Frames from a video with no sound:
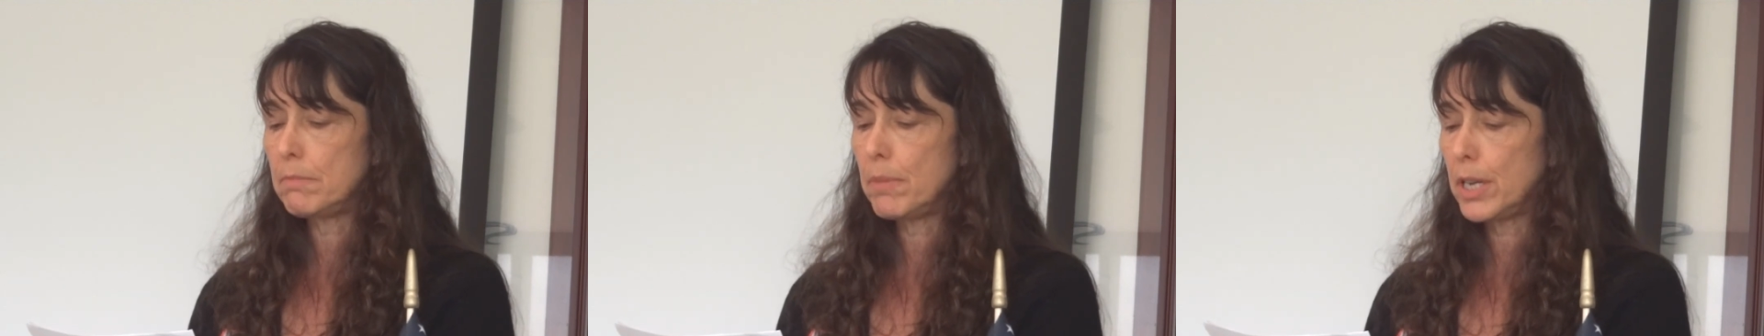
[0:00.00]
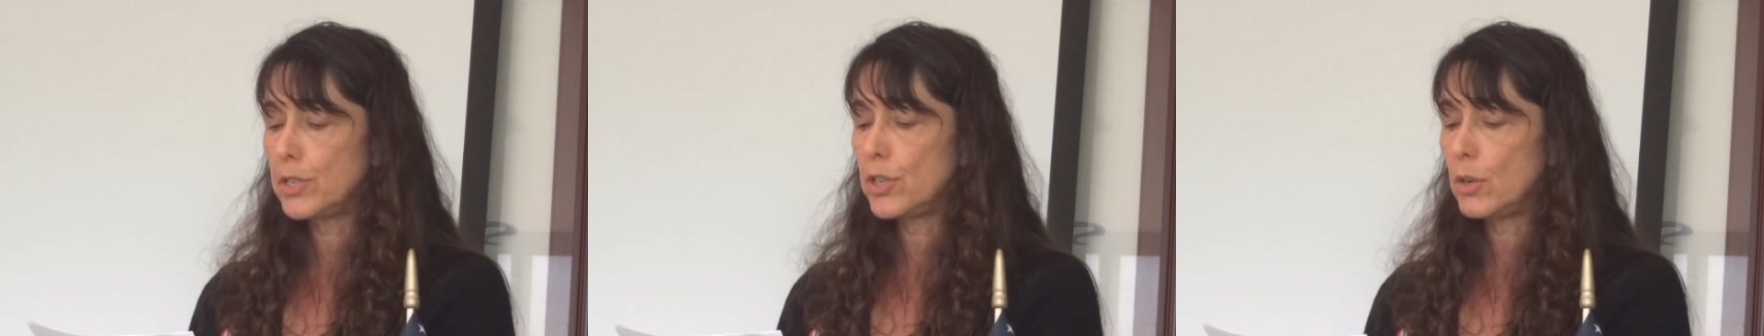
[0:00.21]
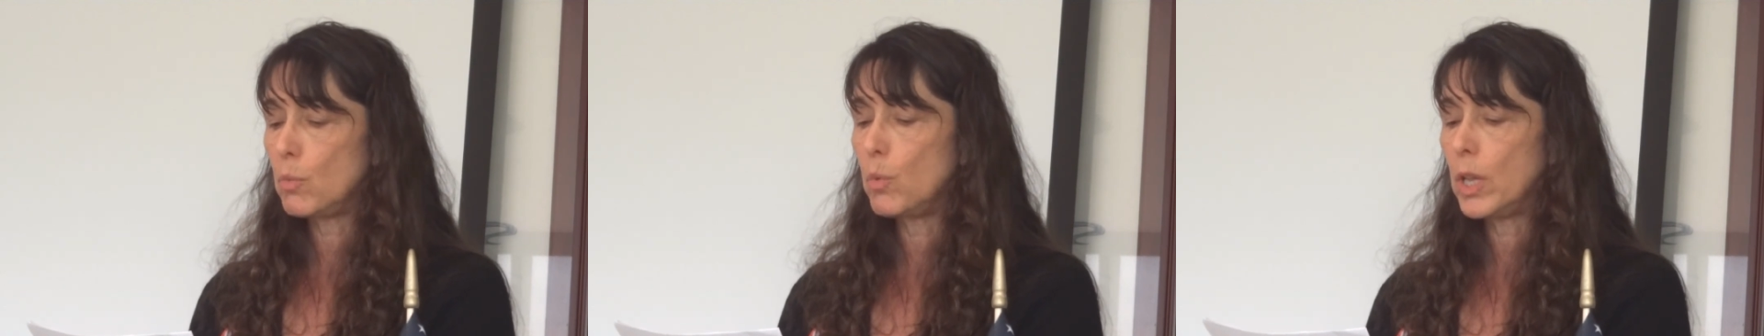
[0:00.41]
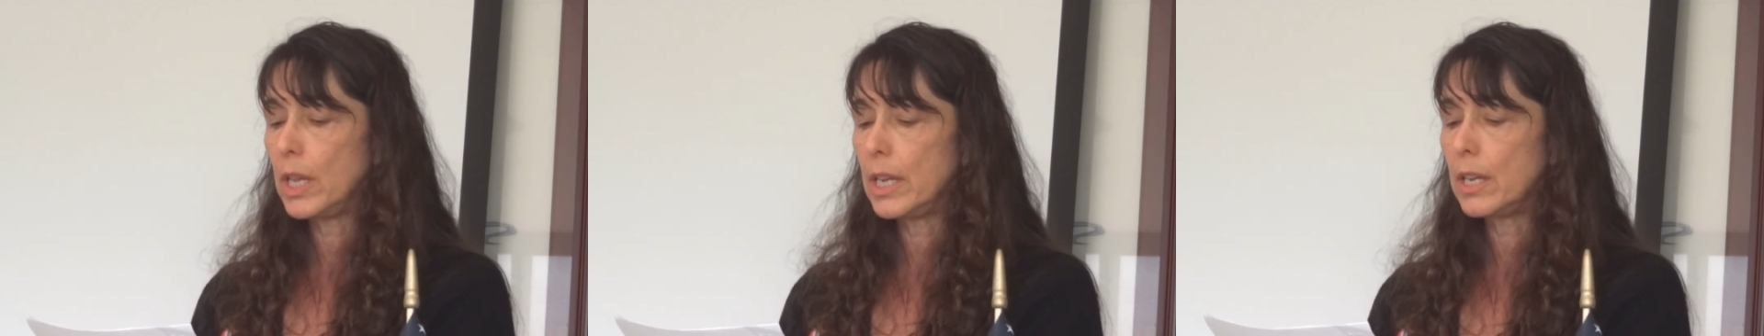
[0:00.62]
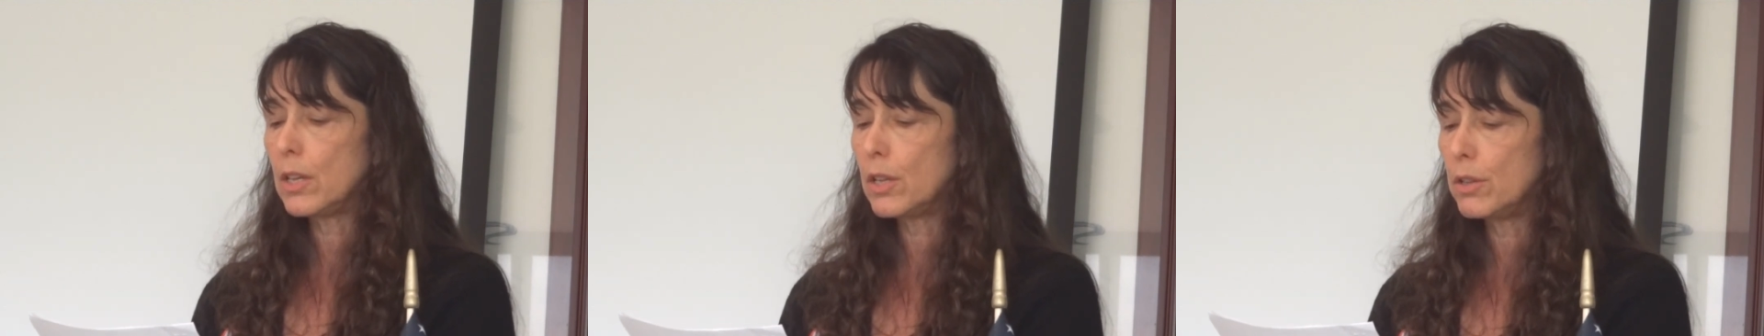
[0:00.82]
budget will
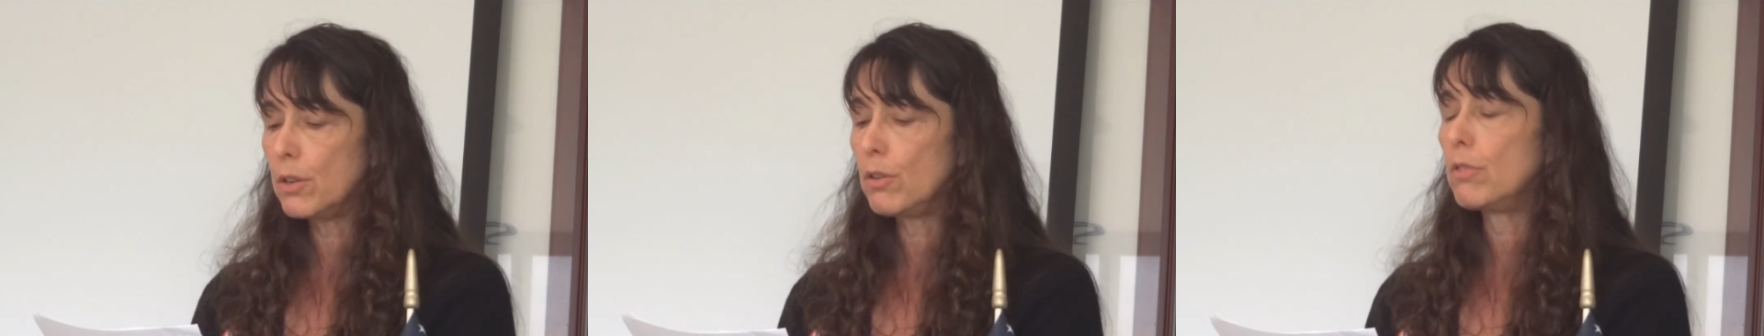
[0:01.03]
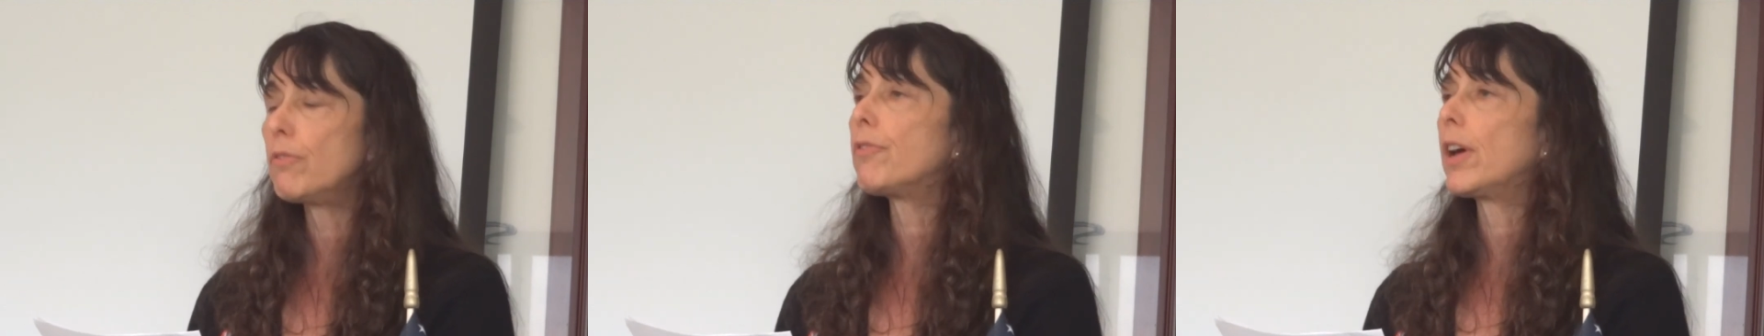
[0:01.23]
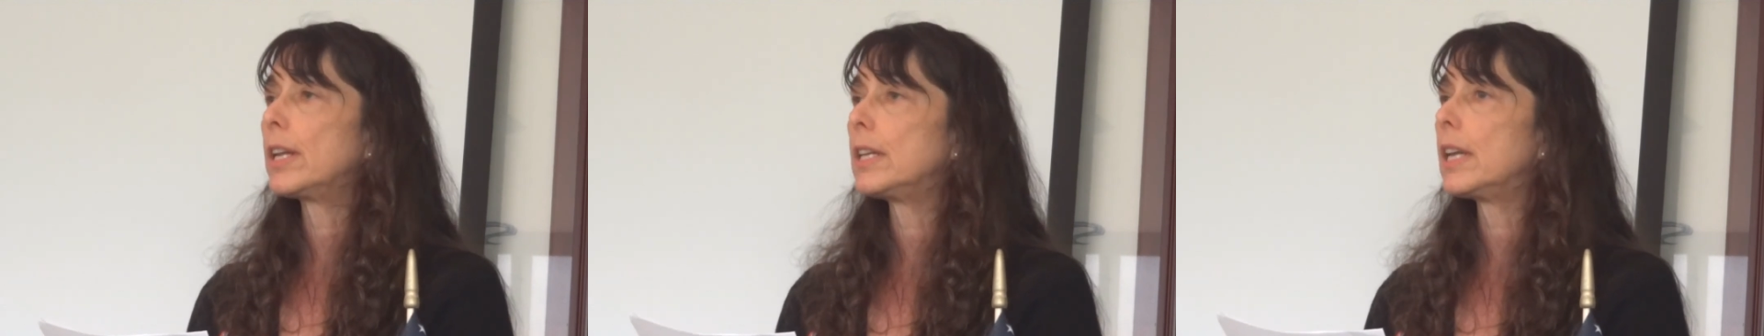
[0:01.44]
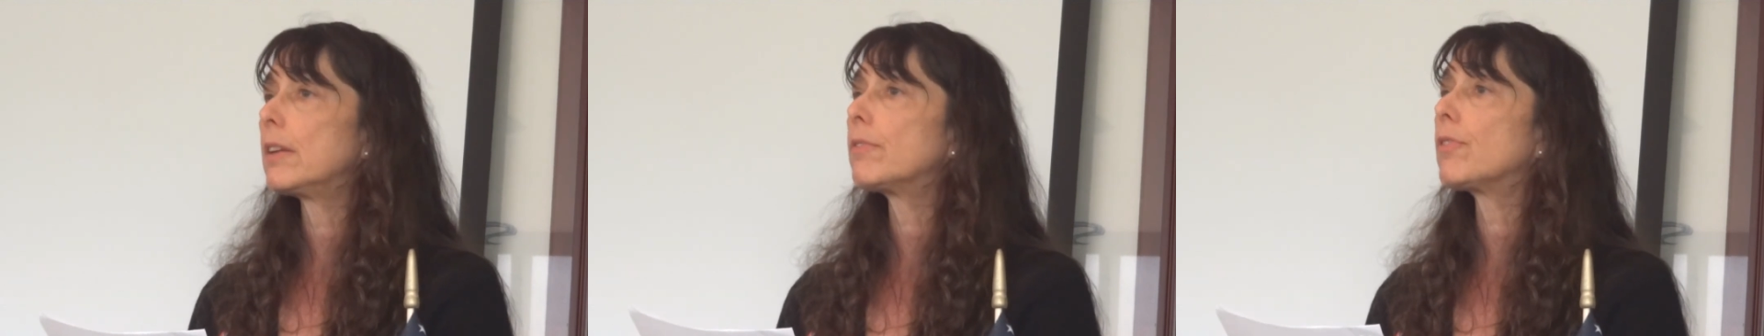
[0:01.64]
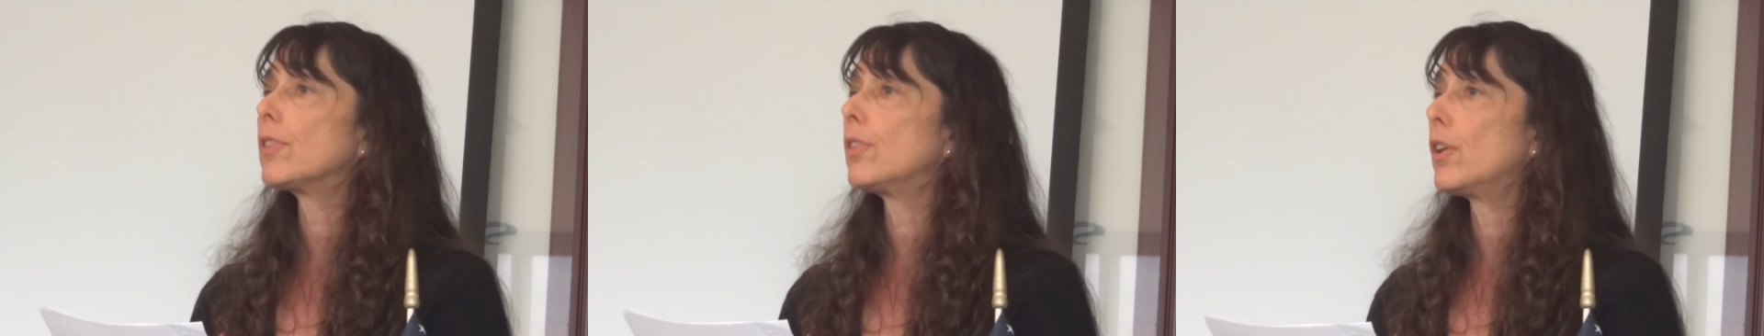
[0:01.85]
include funding
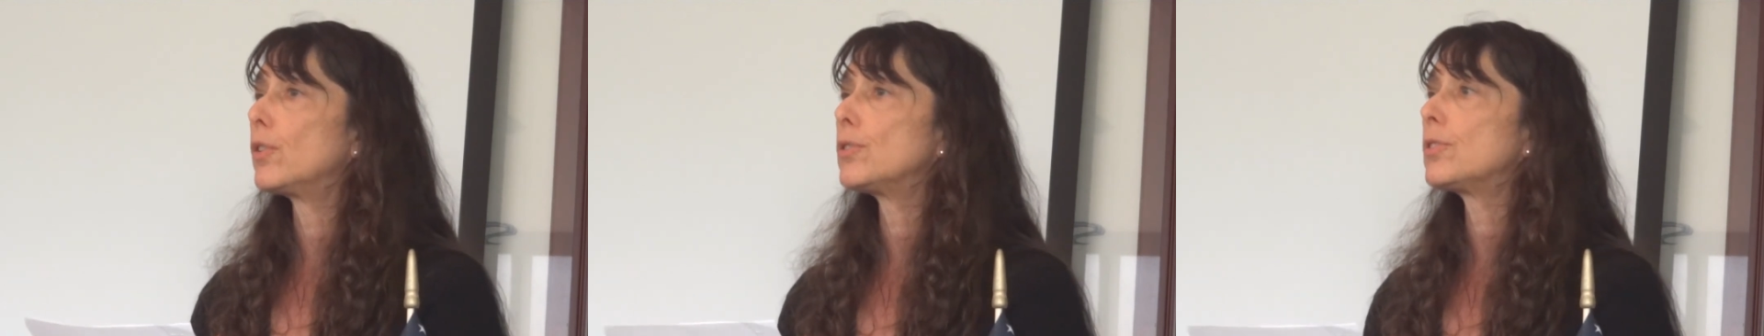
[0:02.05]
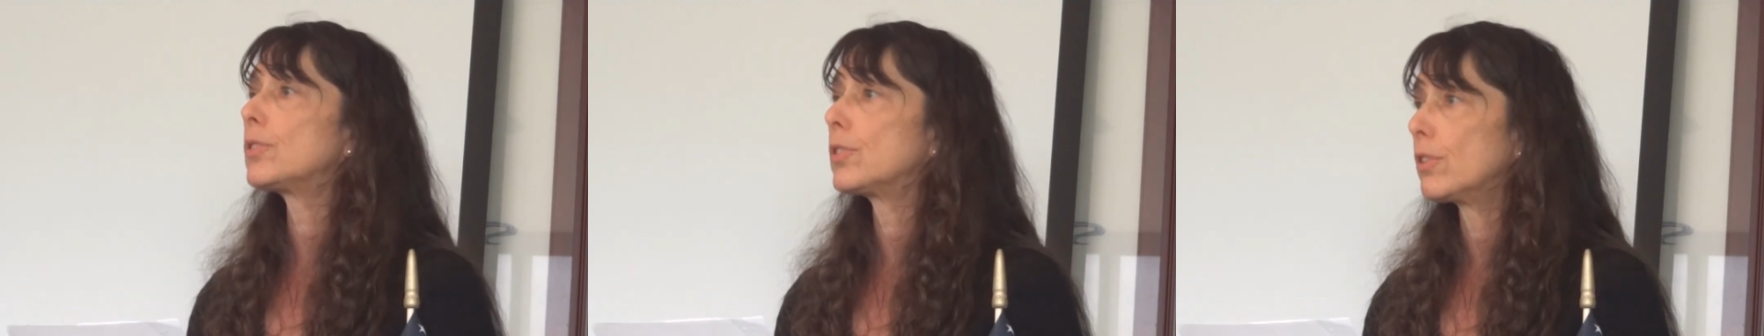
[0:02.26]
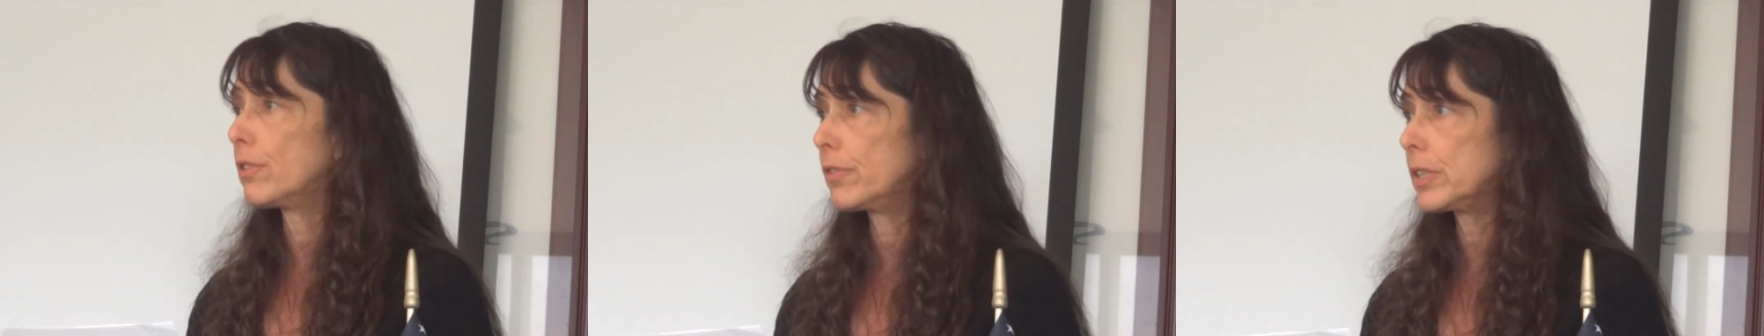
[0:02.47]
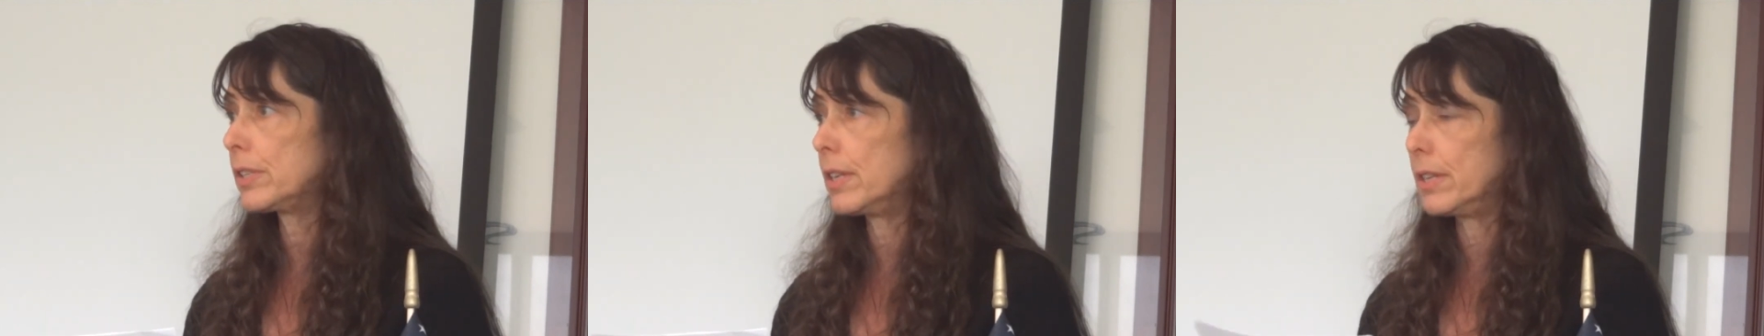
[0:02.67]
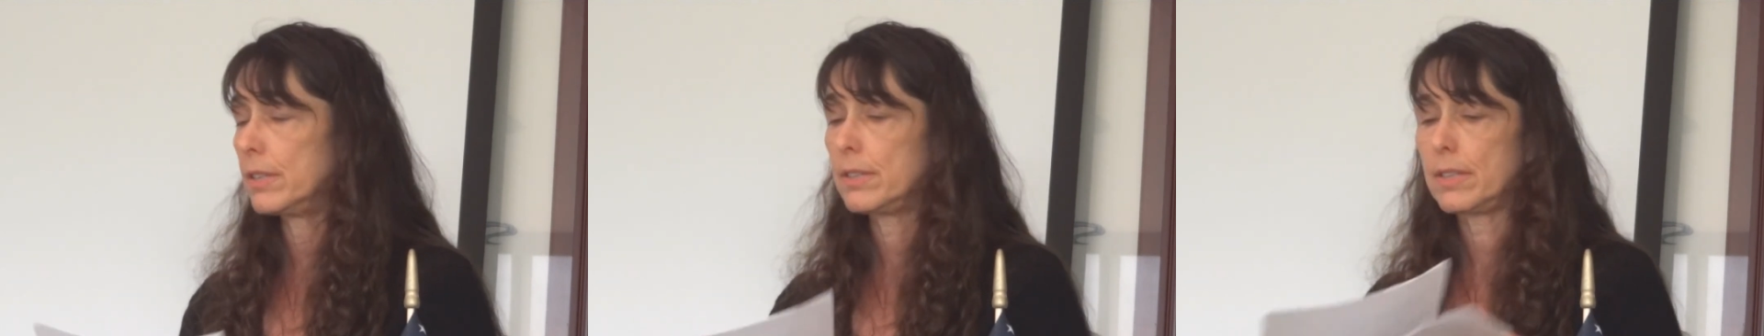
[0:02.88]
for those
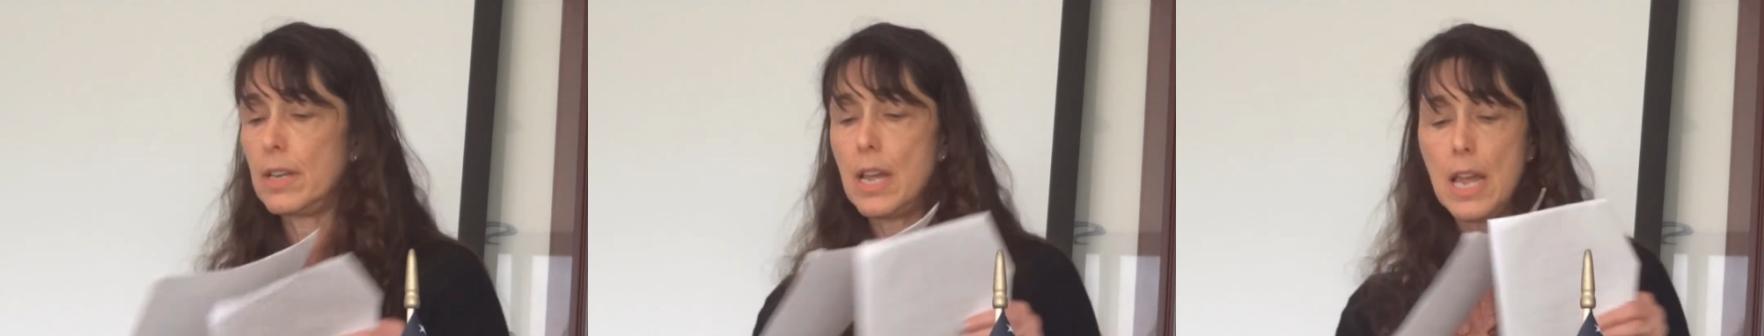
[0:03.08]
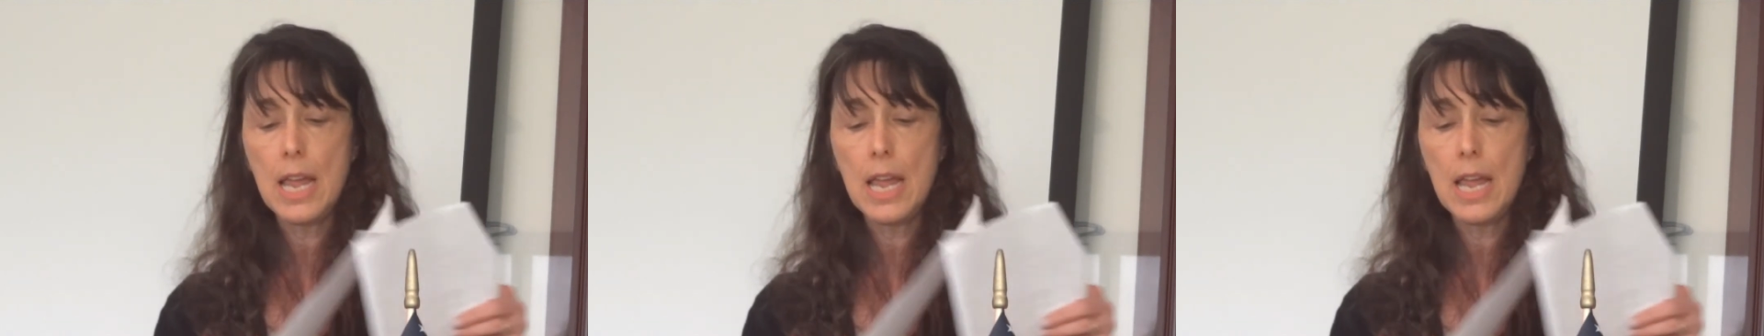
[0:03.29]
services.